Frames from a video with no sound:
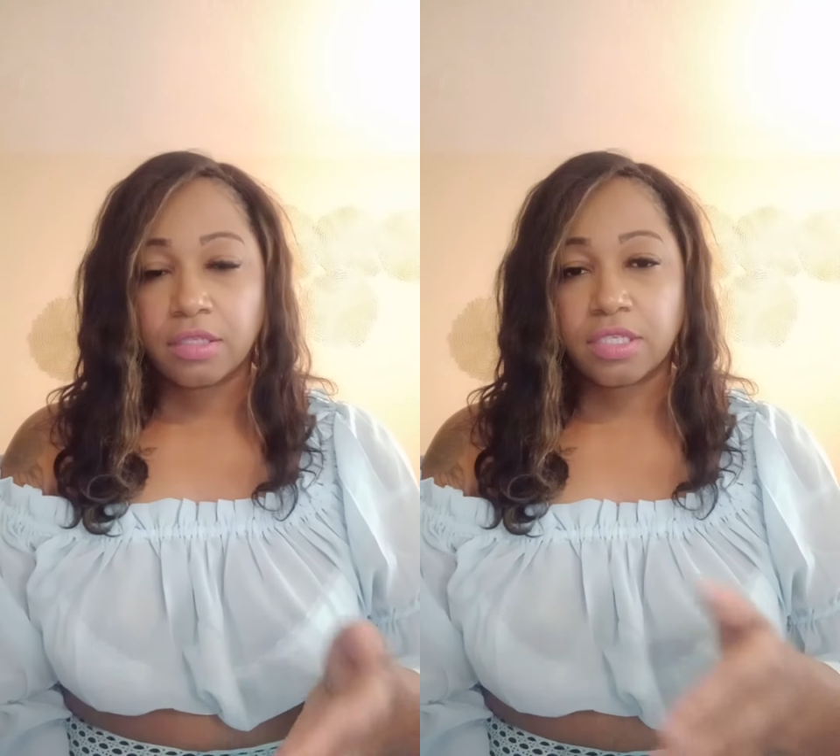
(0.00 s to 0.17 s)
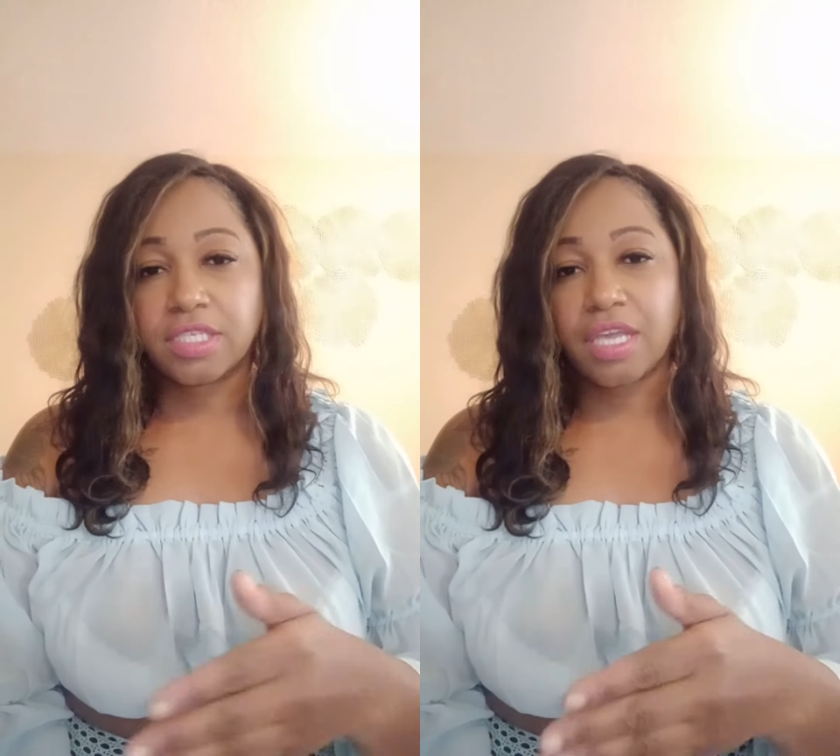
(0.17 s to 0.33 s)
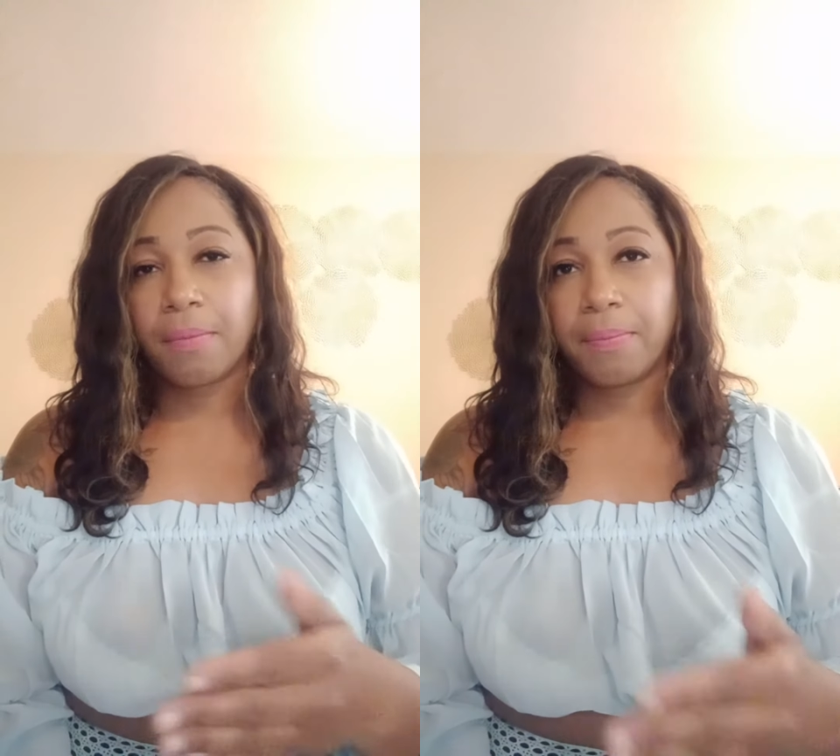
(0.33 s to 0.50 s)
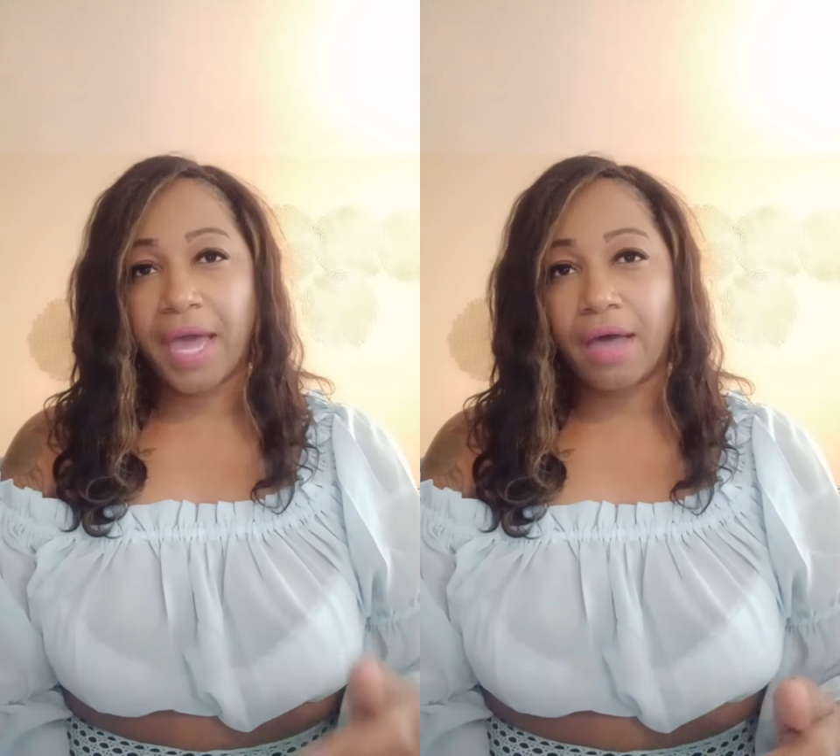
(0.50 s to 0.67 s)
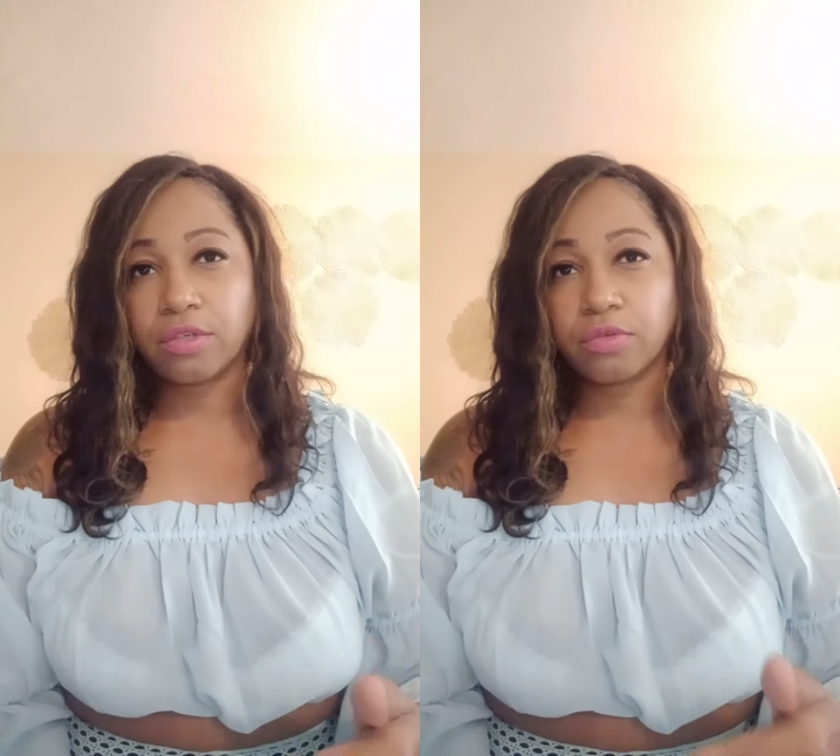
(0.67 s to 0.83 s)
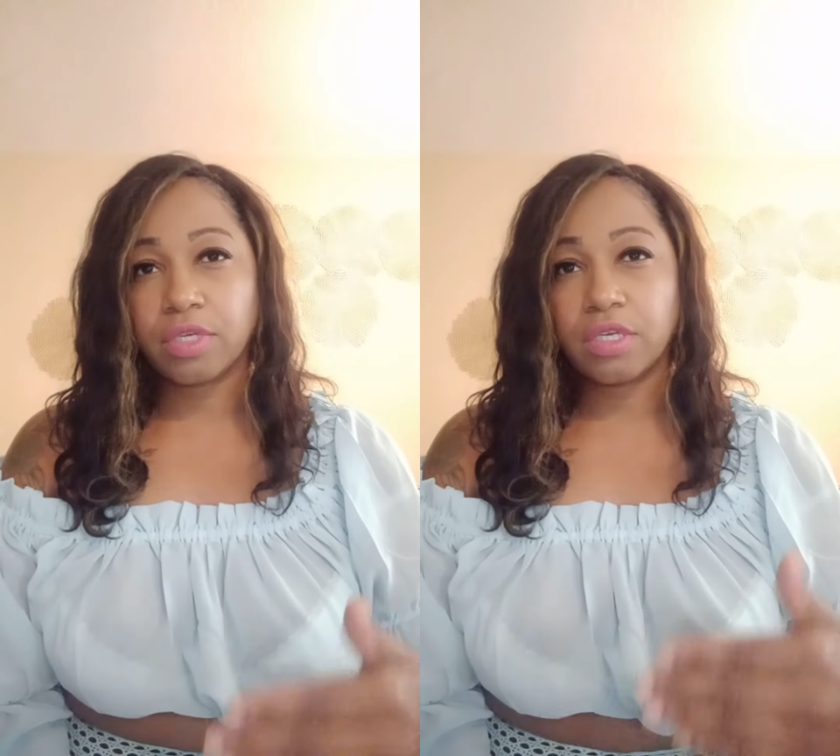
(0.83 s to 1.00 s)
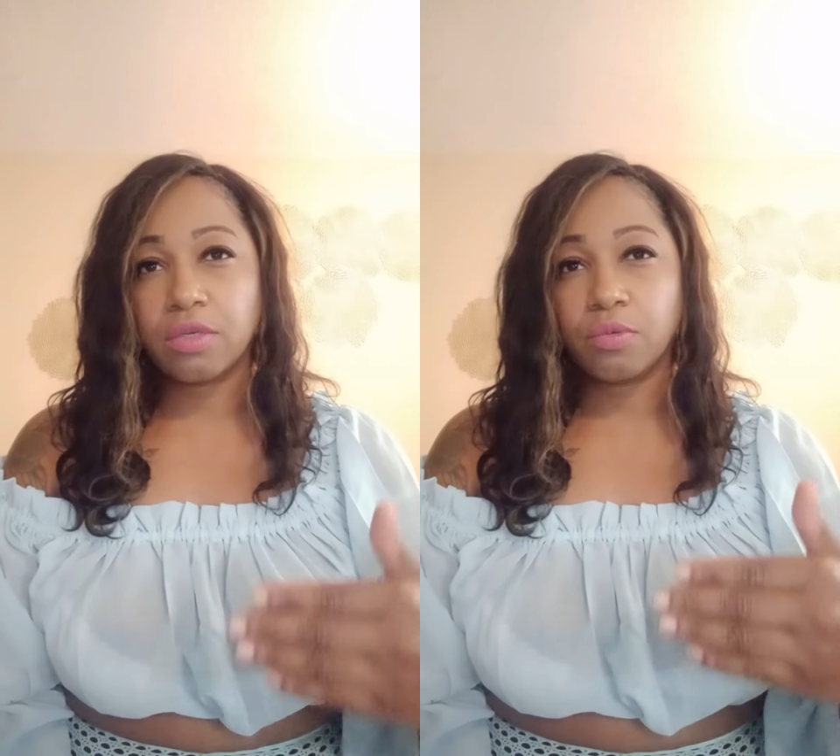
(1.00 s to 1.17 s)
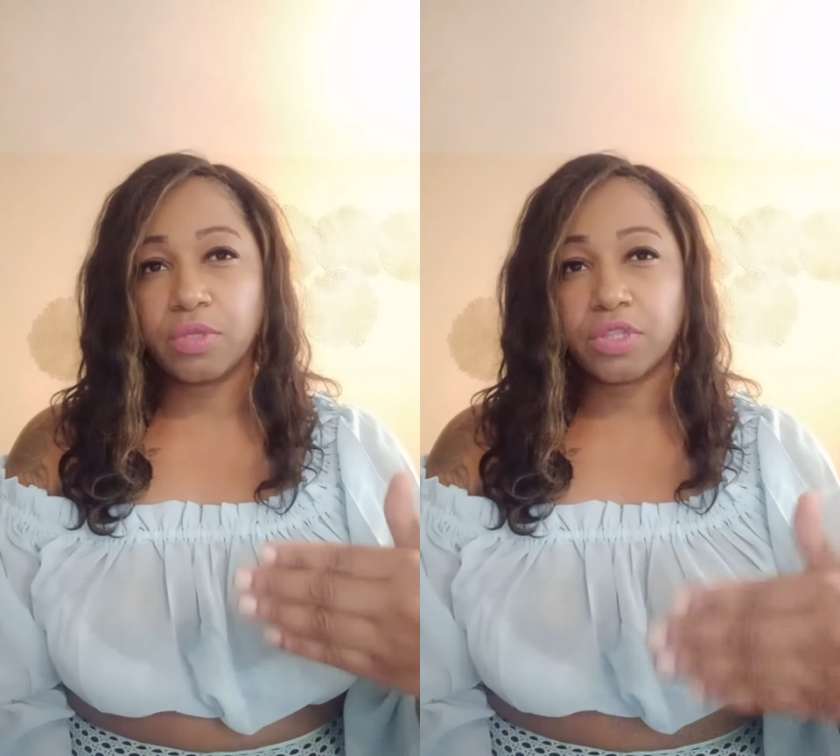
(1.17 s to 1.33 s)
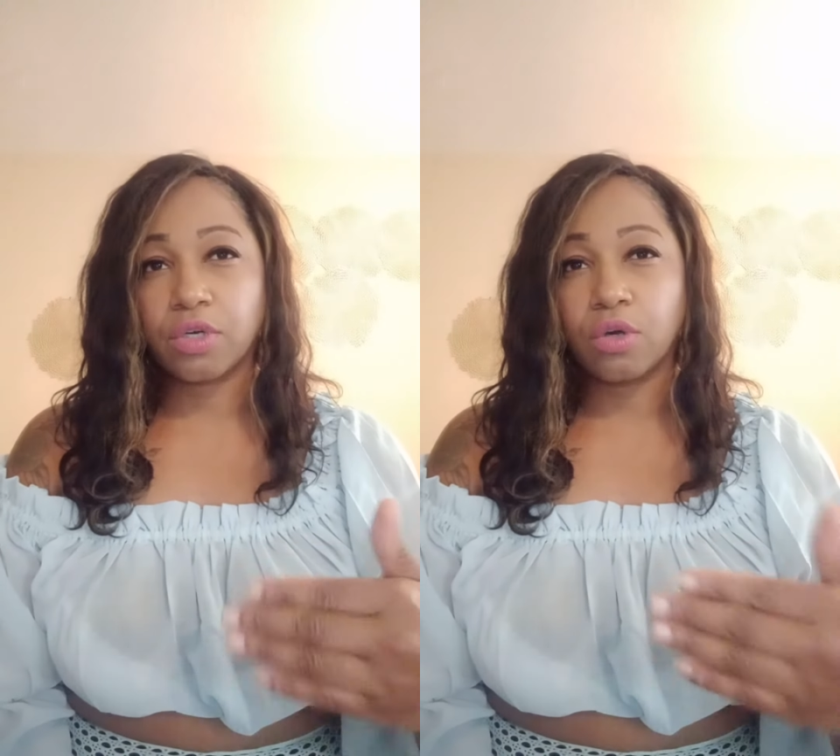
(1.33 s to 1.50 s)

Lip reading: to set boundary with the